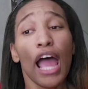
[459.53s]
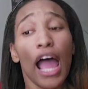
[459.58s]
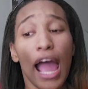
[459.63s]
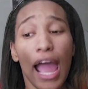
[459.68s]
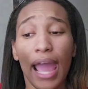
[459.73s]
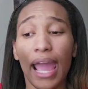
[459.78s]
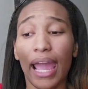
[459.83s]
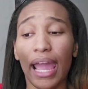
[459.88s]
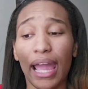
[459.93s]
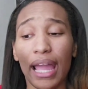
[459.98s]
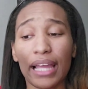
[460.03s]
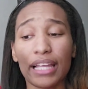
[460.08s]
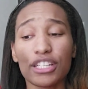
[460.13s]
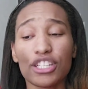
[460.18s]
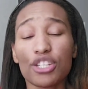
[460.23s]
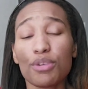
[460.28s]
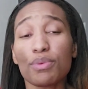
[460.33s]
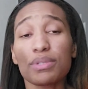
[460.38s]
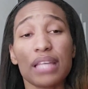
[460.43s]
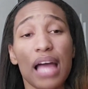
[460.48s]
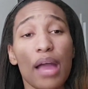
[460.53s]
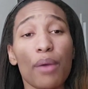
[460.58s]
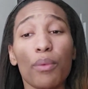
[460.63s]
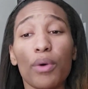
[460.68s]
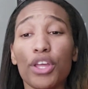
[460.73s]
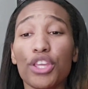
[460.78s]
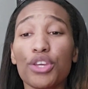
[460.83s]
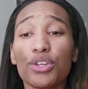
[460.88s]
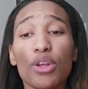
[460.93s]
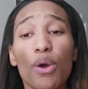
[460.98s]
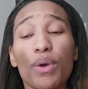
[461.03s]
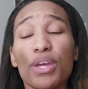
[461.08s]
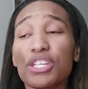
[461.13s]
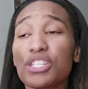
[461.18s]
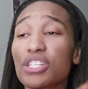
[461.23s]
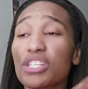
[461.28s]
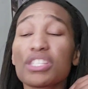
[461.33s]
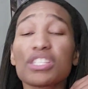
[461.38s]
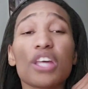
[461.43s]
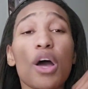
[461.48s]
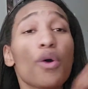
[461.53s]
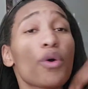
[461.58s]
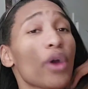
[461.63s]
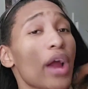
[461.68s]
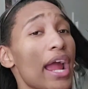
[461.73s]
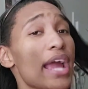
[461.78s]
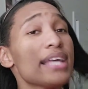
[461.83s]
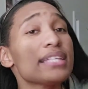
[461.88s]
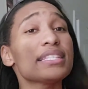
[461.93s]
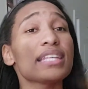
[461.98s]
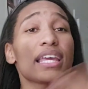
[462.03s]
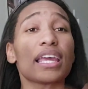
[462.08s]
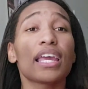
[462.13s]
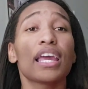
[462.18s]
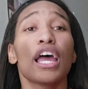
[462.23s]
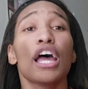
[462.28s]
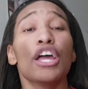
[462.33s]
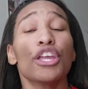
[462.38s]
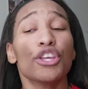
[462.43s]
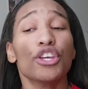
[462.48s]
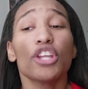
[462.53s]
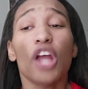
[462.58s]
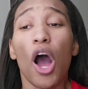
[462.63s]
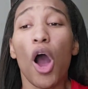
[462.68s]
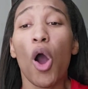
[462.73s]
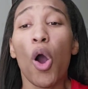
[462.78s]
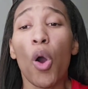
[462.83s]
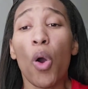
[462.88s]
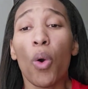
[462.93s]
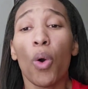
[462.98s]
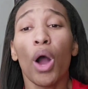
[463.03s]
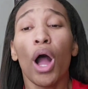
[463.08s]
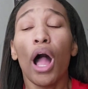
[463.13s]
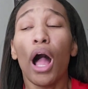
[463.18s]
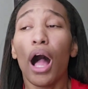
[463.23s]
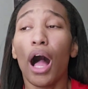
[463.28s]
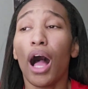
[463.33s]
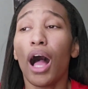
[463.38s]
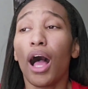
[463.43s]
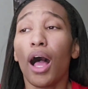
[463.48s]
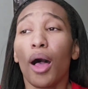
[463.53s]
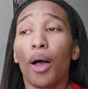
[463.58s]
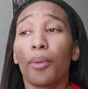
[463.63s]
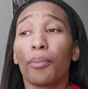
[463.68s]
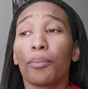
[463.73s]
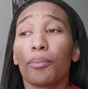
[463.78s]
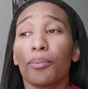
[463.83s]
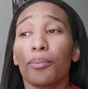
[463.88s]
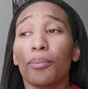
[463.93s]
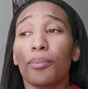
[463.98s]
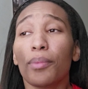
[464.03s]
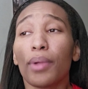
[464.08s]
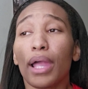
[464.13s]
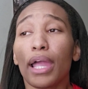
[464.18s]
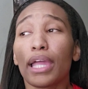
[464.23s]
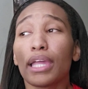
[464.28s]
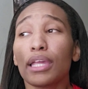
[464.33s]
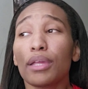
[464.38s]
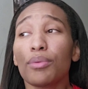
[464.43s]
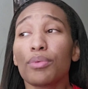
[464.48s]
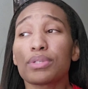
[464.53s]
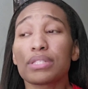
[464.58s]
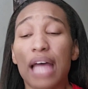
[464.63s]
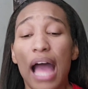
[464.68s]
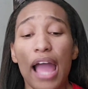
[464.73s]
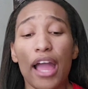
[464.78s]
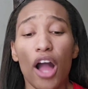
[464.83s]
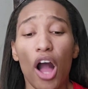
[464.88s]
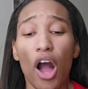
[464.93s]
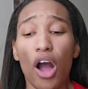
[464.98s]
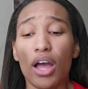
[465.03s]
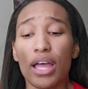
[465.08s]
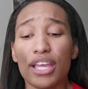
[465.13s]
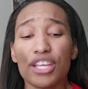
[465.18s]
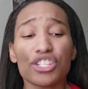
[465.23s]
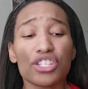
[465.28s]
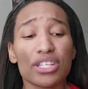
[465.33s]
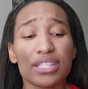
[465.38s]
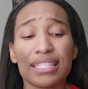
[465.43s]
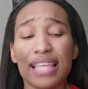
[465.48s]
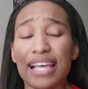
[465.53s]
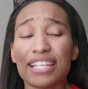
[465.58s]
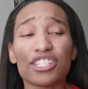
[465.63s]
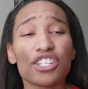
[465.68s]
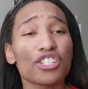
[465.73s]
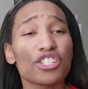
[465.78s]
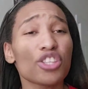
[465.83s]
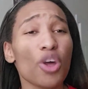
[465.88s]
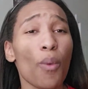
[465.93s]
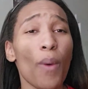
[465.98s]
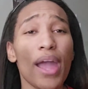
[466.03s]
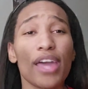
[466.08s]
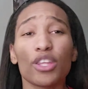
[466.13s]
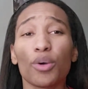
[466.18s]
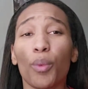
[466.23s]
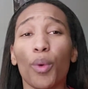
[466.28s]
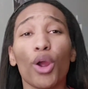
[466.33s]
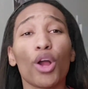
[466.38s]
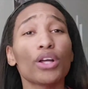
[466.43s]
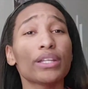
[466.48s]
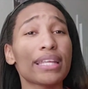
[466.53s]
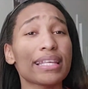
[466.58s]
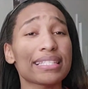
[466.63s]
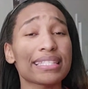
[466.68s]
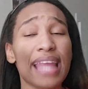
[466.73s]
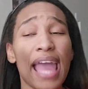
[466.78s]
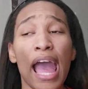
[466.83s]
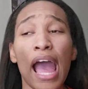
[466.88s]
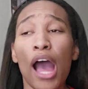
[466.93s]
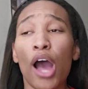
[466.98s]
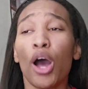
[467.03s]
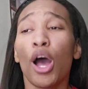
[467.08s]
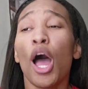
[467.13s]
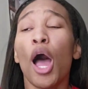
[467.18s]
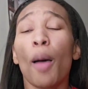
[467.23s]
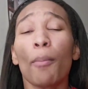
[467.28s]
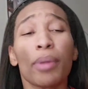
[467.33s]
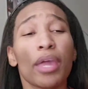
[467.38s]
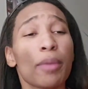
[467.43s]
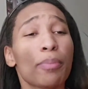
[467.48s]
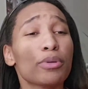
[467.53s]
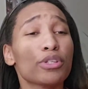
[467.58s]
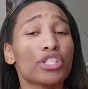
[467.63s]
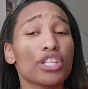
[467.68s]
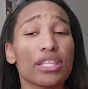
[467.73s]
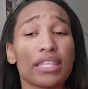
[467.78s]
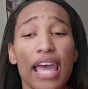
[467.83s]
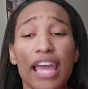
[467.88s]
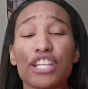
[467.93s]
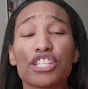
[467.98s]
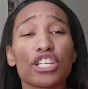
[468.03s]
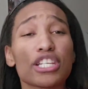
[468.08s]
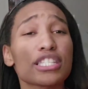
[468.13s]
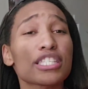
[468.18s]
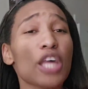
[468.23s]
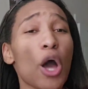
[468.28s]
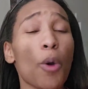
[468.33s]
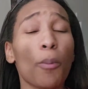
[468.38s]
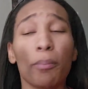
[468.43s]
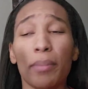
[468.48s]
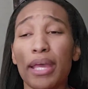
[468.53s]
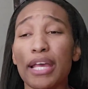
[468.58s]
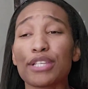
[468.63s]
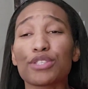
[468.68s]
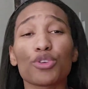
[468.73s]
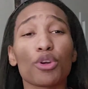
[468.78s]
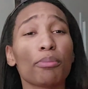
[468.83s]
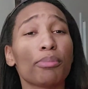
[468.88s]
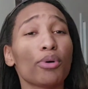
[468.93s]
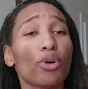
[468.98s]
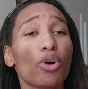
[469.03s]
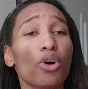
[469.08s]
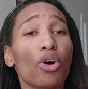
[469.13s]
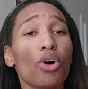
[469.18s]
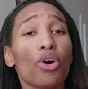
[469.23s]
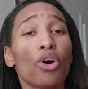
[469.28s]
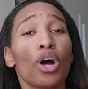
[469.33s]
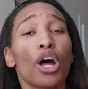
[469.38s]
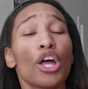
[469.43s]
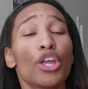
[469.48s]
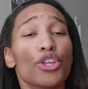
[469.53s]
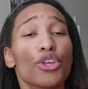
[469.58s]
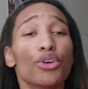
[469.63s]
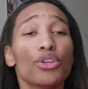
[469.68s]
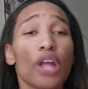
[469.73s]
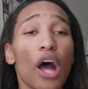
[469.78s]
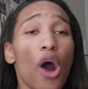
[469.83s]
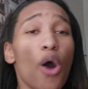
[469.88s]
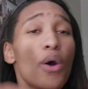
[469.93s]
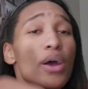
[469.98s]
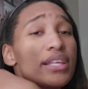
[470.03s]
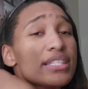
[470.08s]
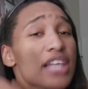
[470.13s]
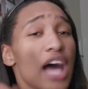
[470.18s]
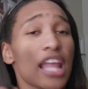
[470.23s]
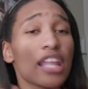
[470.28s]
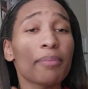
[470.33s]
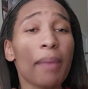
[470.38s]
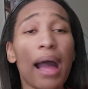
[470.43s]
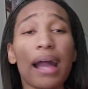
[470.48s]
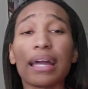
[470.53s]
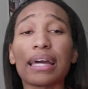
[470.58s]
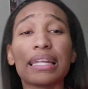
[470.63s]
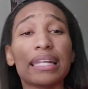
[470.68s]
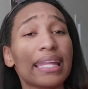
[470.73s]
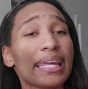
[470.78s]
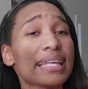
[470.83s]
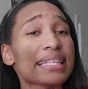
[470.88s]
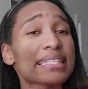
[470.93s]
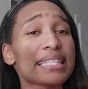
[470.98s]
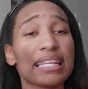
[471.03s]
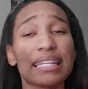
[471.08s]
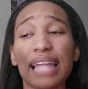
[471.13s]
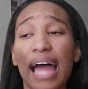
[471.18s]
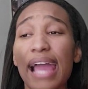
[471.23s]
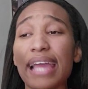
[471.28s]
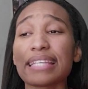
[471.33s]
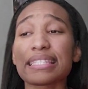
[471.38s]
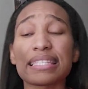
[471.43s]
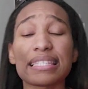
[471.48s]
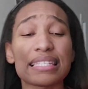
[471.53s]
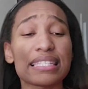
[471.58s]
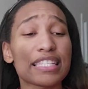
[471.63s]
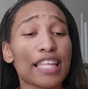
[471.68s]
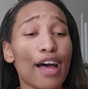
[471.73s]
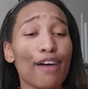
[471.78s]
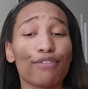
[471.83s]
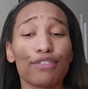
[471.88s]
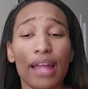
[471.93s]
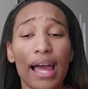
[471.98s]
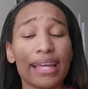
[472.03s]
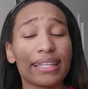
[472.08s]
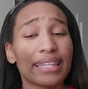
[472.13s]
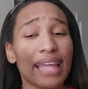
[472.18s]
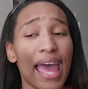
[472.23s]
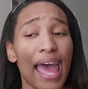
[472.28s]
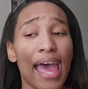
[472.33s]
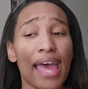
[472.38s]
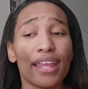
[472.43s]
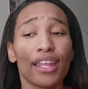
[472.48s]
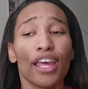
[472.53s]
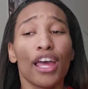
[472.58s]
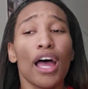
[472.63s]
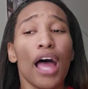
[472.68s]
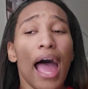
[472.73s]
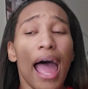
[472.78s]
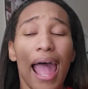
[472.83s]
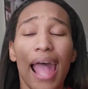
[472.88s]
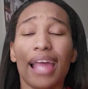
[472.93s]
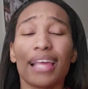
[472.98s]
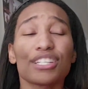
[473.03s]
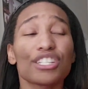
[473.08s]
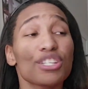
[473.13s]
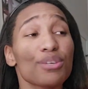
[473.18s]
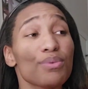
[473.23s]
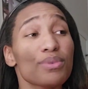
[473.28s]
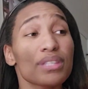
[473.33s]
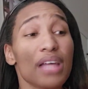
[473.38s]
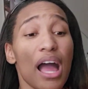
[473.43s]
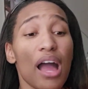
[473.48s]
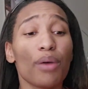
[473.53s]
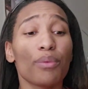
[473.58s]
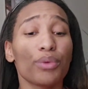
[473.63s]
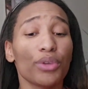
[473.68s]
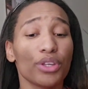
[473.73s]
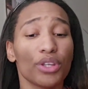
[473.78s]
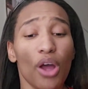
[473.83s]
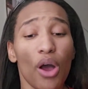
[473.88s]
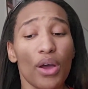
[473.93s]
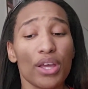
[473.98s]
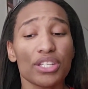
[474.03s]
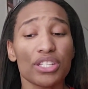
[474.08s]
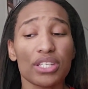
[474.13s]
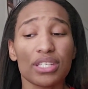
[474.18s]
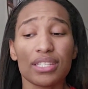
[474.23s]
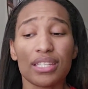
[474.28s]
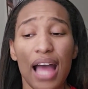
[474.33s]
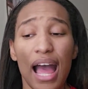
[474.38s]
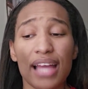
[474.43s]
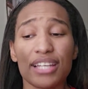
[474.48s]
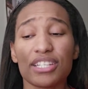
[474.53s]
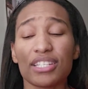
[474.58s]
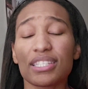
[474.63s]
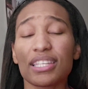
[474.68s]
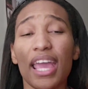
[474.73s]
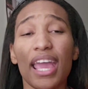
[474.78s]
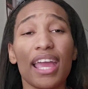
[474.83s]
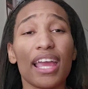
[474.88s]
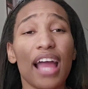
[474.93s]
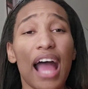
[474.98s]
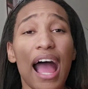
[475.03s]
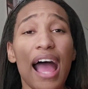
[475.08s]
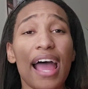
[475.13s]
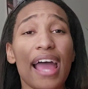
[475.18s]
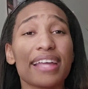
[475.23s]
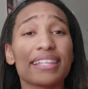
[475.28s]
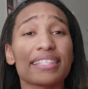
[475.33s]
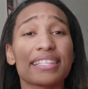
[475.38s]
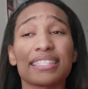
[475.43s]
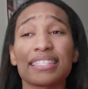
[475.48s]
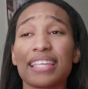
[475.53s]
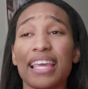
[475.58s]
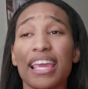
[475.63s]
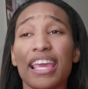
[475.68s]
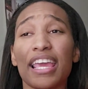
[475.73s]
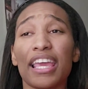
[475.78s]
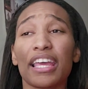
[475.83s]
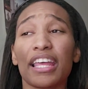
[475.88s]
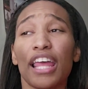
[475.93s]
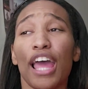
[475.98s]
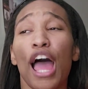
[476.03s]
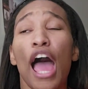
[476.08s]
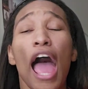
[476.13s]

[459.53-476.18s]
And she was like, well, you know, it's just so crazy. You know, um, he was like, uh, it's just, that's just the way the world is now. People just, they just so miserable. You know, it's all about clicks and likes and stuff like that. And she was like, well, you know, it's just, I just can't, I hate to see it.